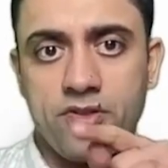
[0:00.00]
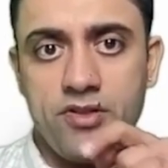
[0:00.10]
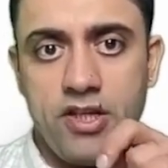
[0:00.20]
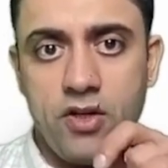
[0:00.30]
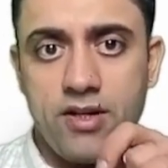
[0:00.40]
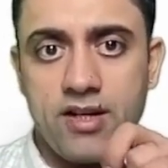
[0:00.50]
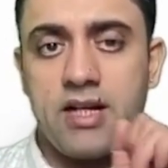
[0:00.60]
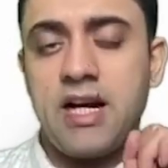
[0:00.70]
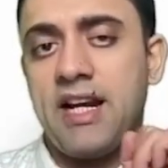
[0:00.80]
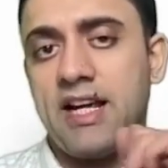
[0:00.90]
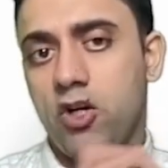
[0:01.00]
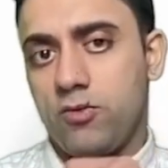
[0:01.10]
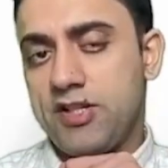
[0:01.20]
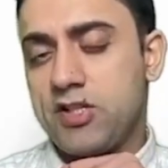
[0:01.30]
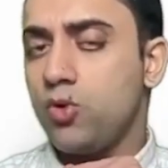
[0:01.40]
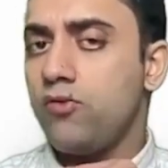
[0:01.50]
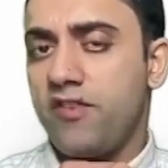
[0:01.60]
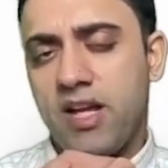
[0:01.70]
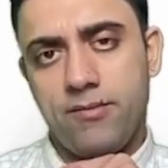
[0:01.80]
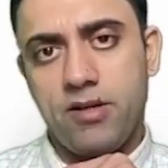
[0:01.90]
neonatal cardiac output is
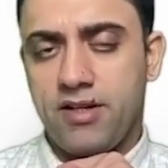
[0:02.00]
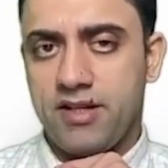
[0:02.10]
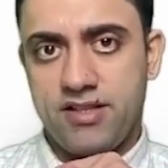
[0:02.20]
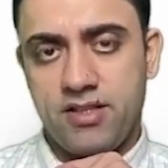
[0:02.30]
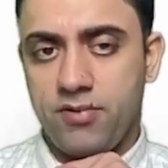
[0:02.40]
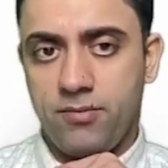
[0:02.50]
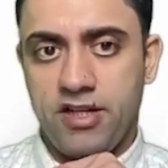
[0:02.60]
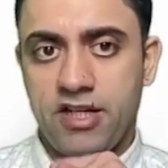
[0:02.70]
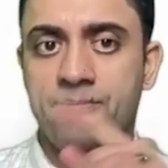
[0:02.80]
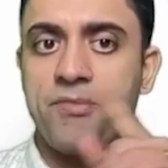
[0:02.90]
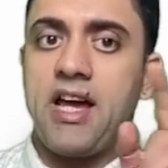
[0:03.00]
250 ml per kg per minute.